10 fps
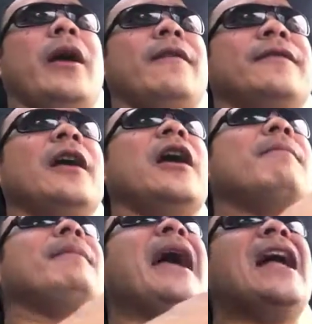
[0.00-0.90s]
waves. Now
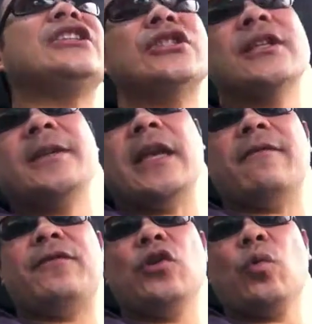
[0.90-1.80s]
imagine
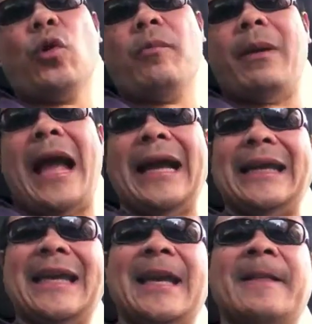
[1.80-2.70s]
if you were
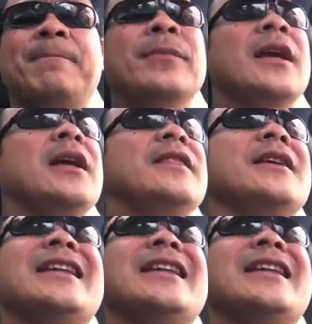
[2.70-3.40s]
back in the